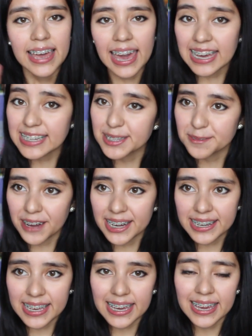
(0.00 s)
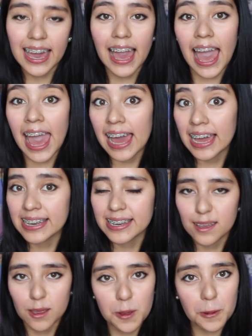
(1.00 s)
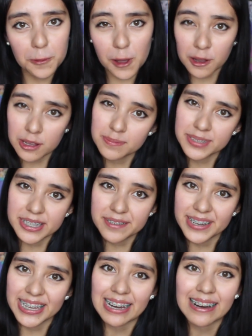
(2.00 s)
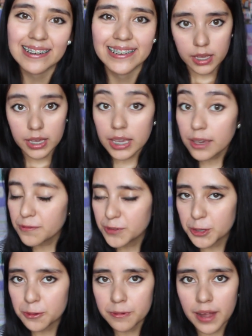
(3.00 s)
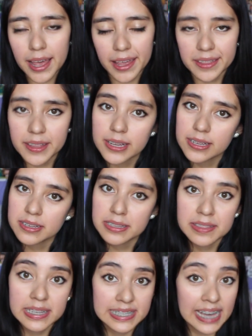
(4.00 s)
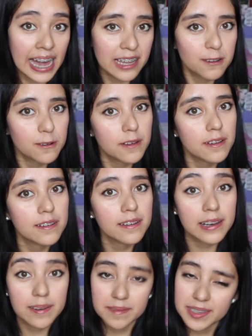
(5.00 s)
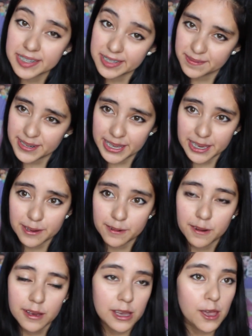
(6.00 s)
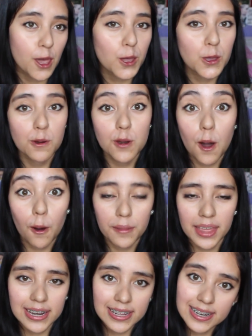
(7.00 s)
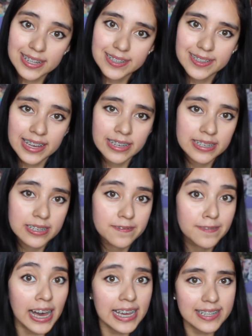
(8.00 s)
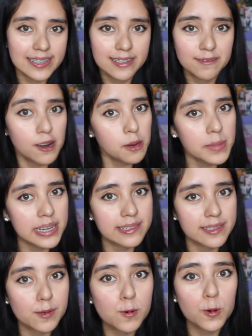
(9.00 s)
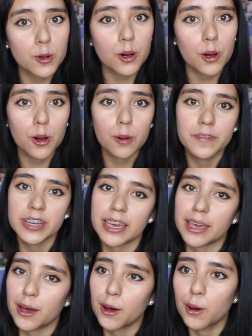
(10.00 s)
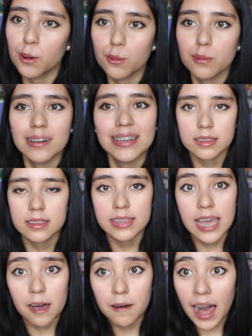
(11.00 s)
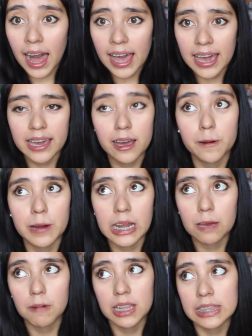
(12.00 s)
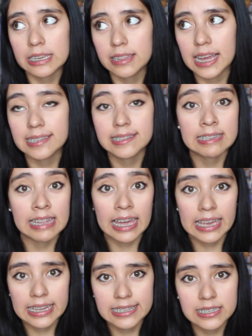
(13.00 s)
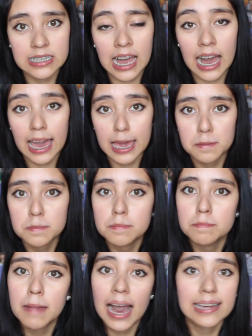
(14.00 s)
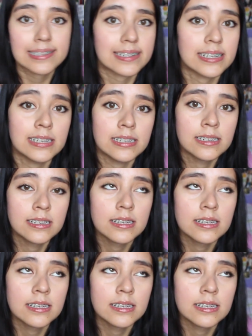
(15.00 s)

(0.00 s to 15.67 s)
Hey, it's Wendy and welcome to the video. If you read the title of this video, you know that it is an advice for middle school video. Now, I already went through that stage. I passed it,